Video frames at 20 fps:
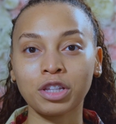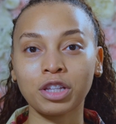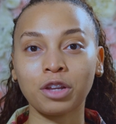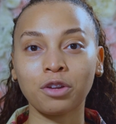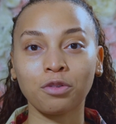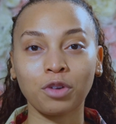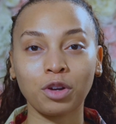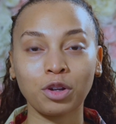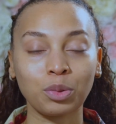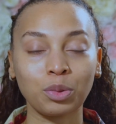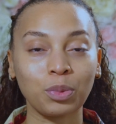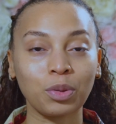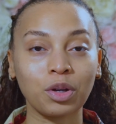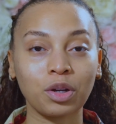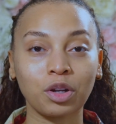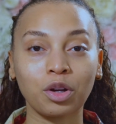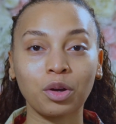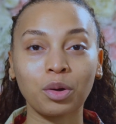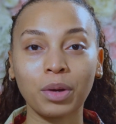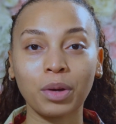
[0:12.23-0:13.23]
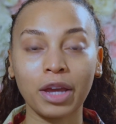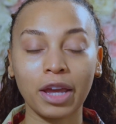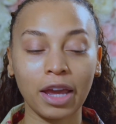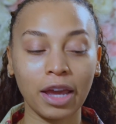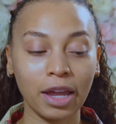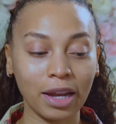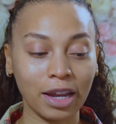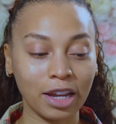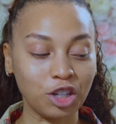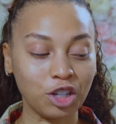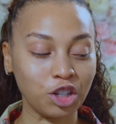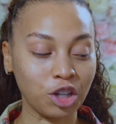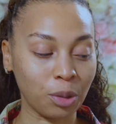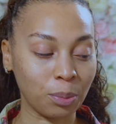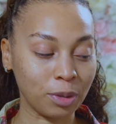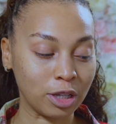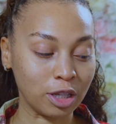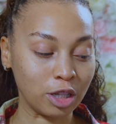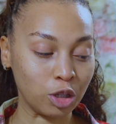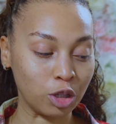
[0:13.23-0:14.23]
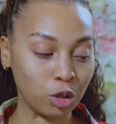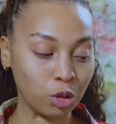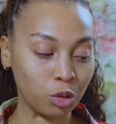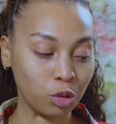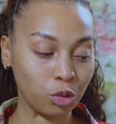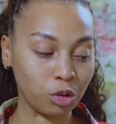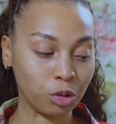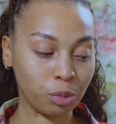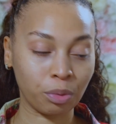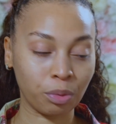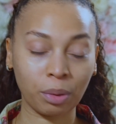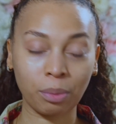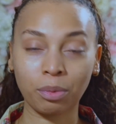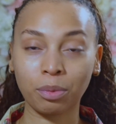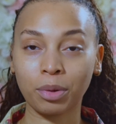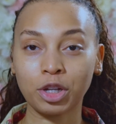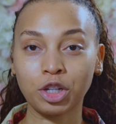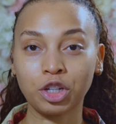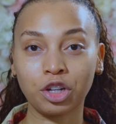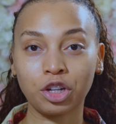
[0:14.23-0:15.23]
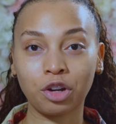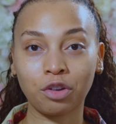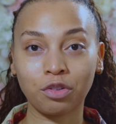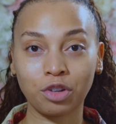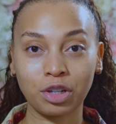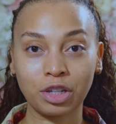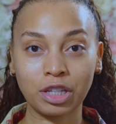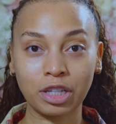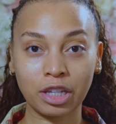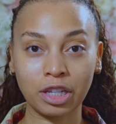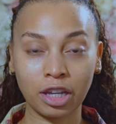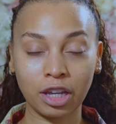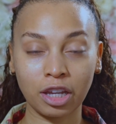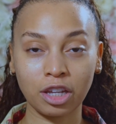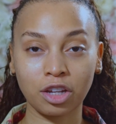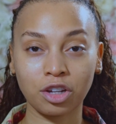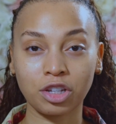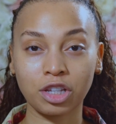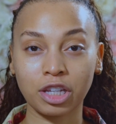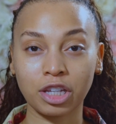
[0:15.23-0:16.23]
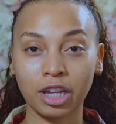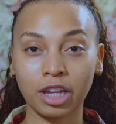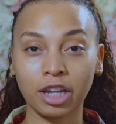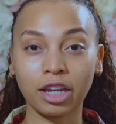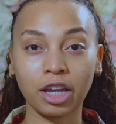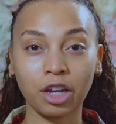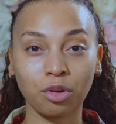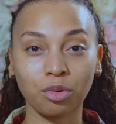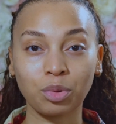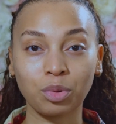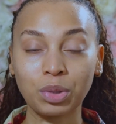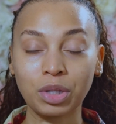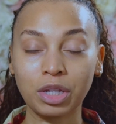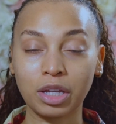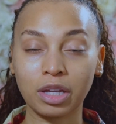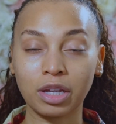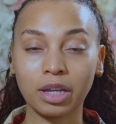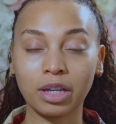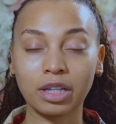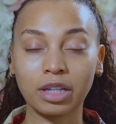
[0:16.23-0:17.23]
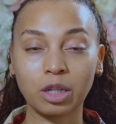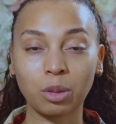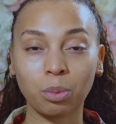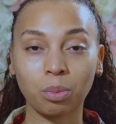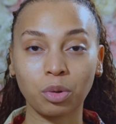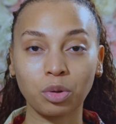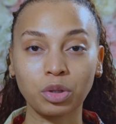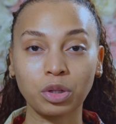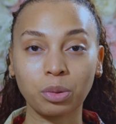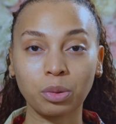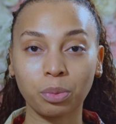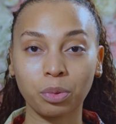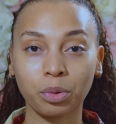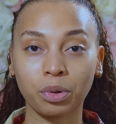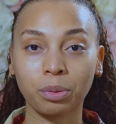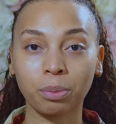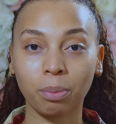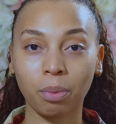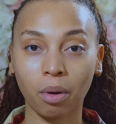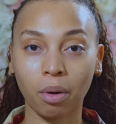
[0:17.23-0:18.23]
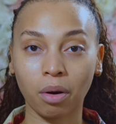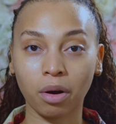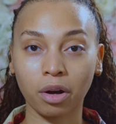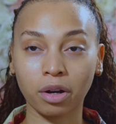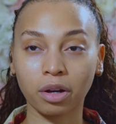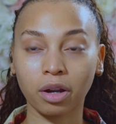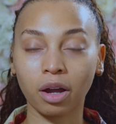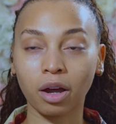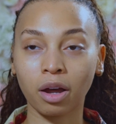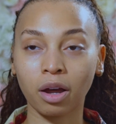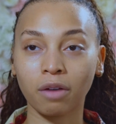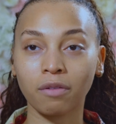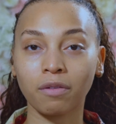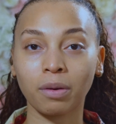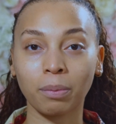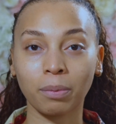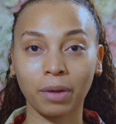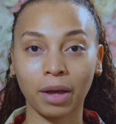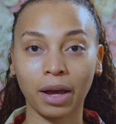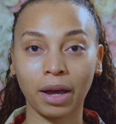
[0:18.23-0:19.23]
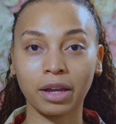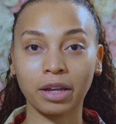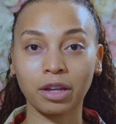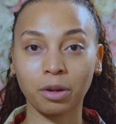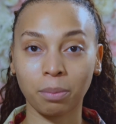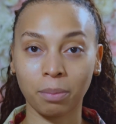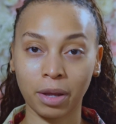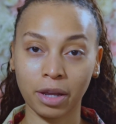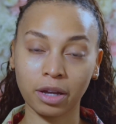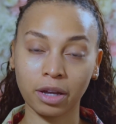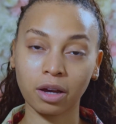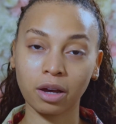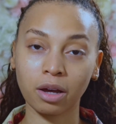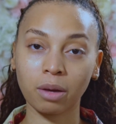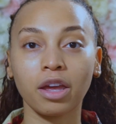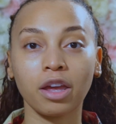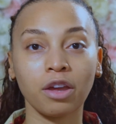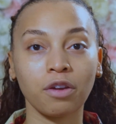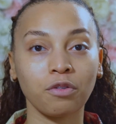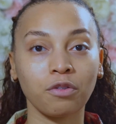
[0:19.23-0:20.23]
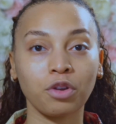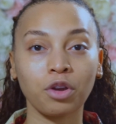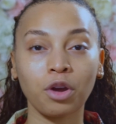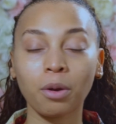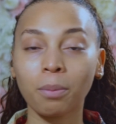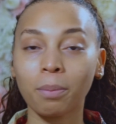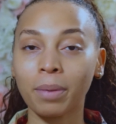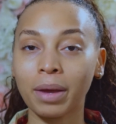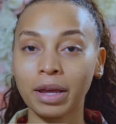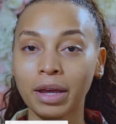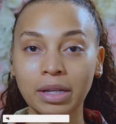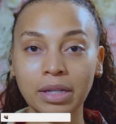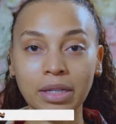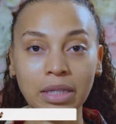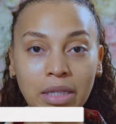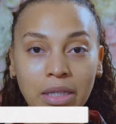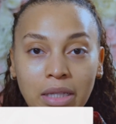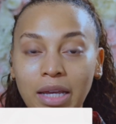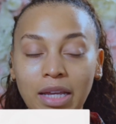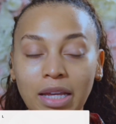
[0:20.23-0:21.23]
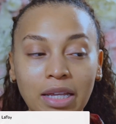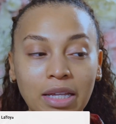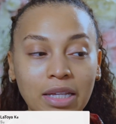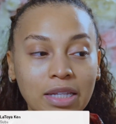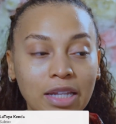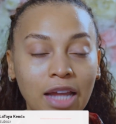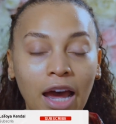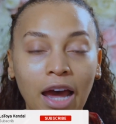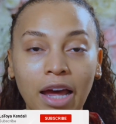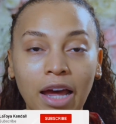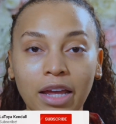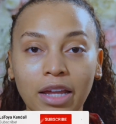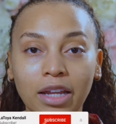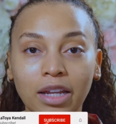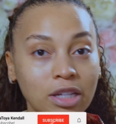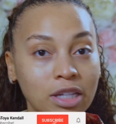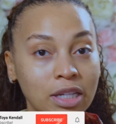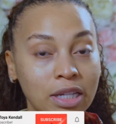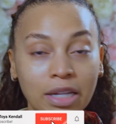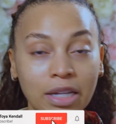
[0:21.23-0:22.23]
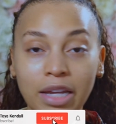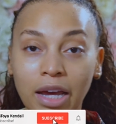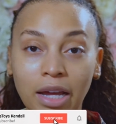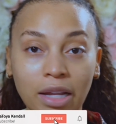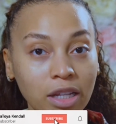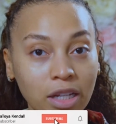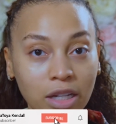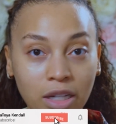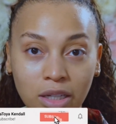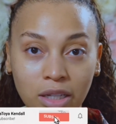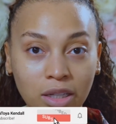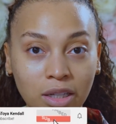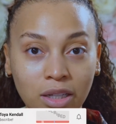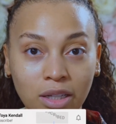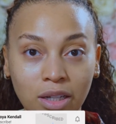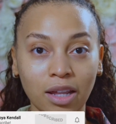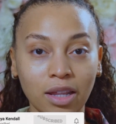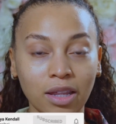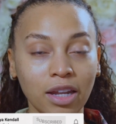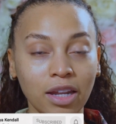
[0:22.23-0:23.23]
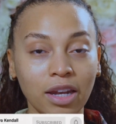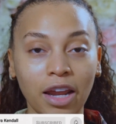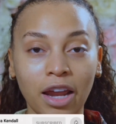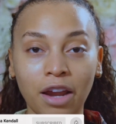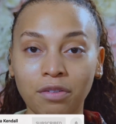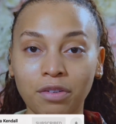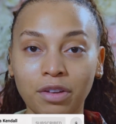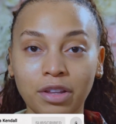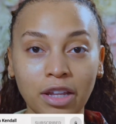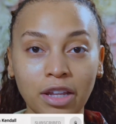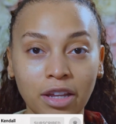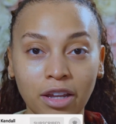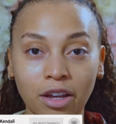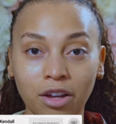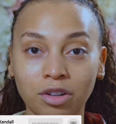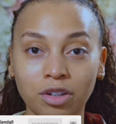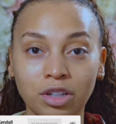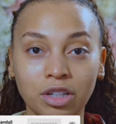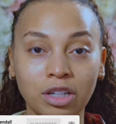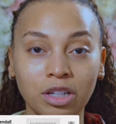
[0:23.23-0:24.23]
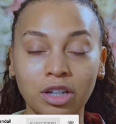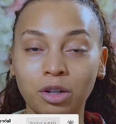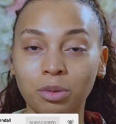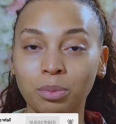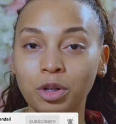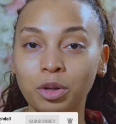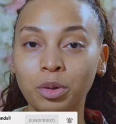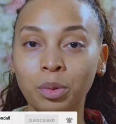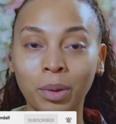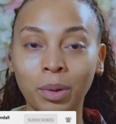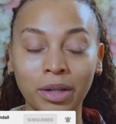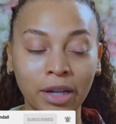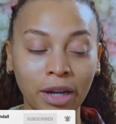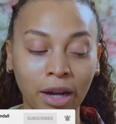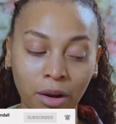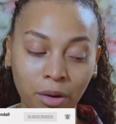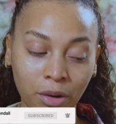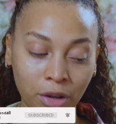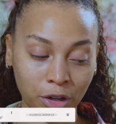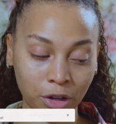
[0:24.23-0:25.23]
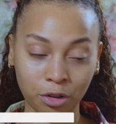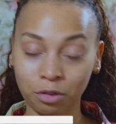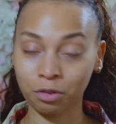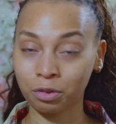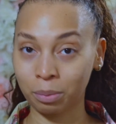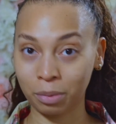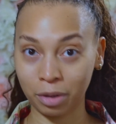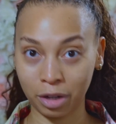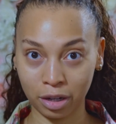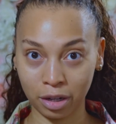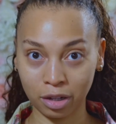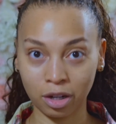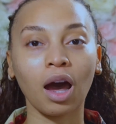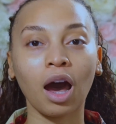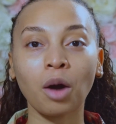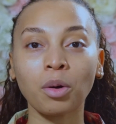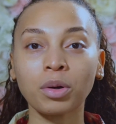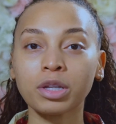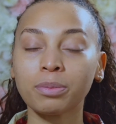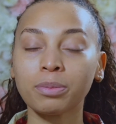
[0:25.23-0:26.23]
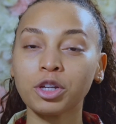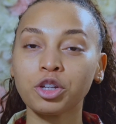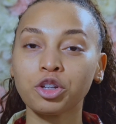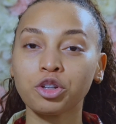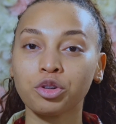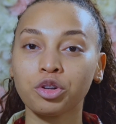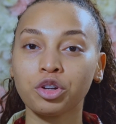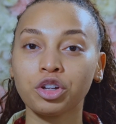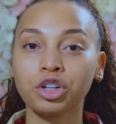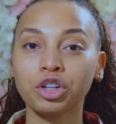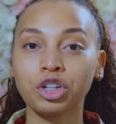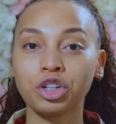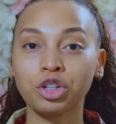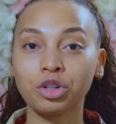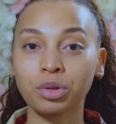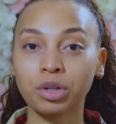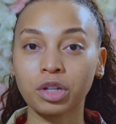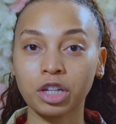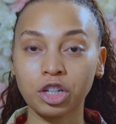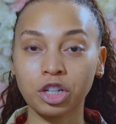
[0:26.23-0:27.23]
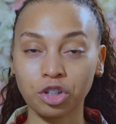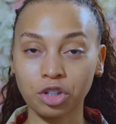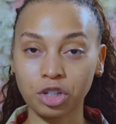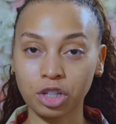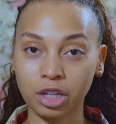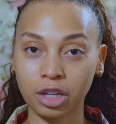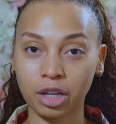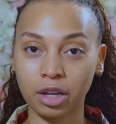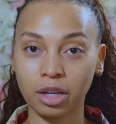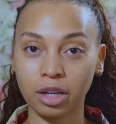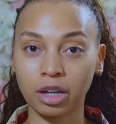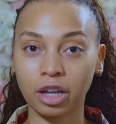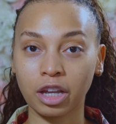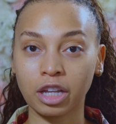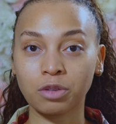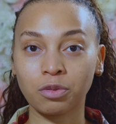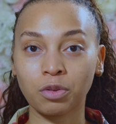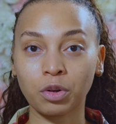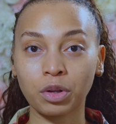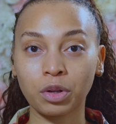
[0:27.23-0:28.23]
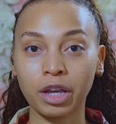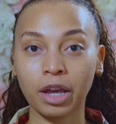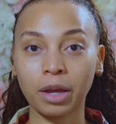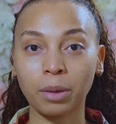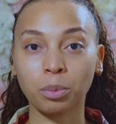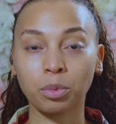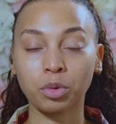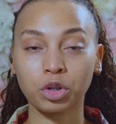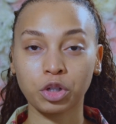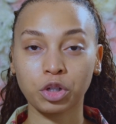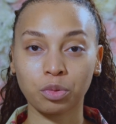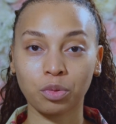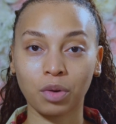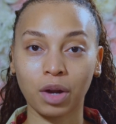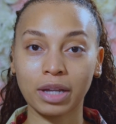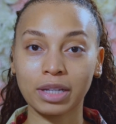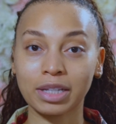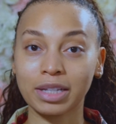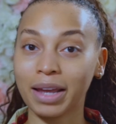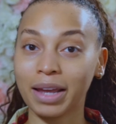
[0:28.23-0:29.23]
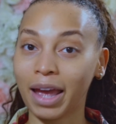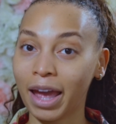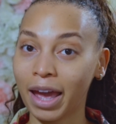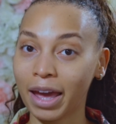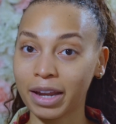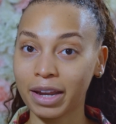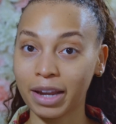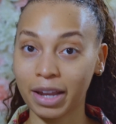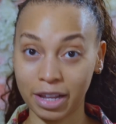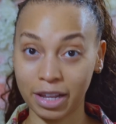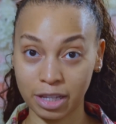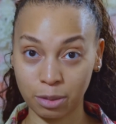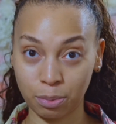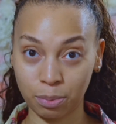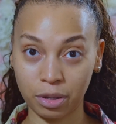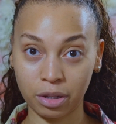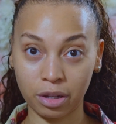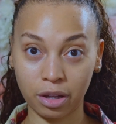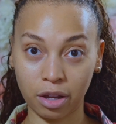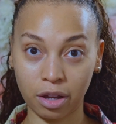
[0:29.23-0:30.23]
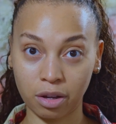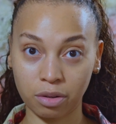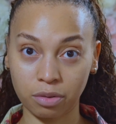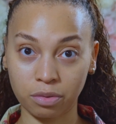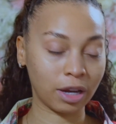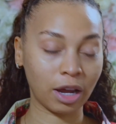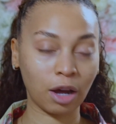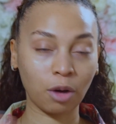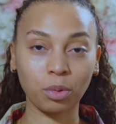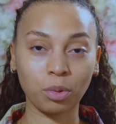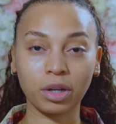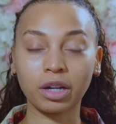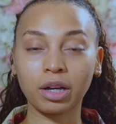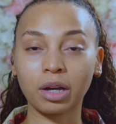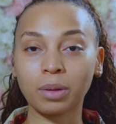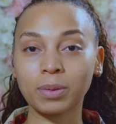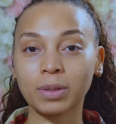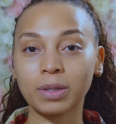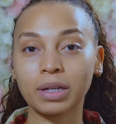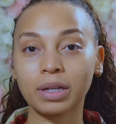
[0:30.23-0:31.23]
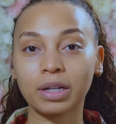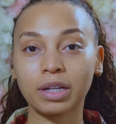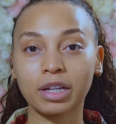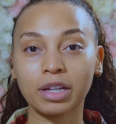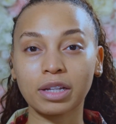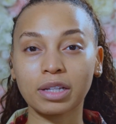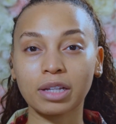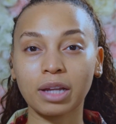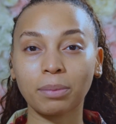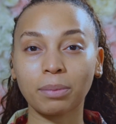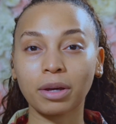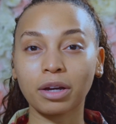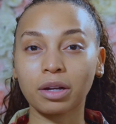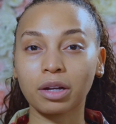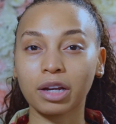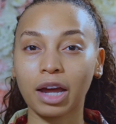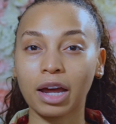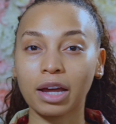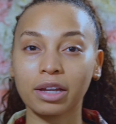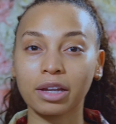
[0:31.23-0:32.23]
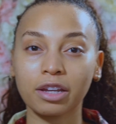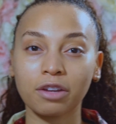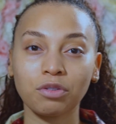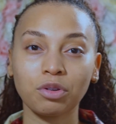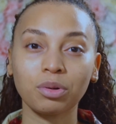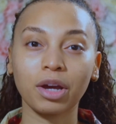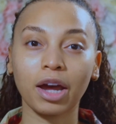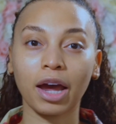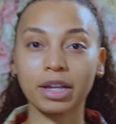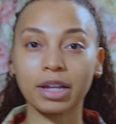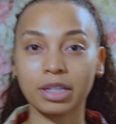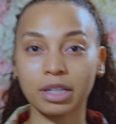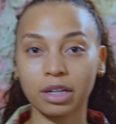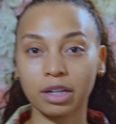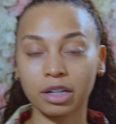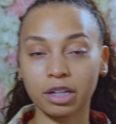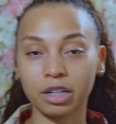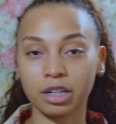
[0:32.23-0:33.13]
thing first, we're going to go ahead and jump into the preparation of your skin. Your skincare routine is the most important part of applying your makeup. If your base is not together, then everything else is going to be going downhill from there. Always make sure that you cleanse your skin, exfoliate, moisturize, and add an SPF. Now, when it comes to a cleanser, I'm not going to give you guys a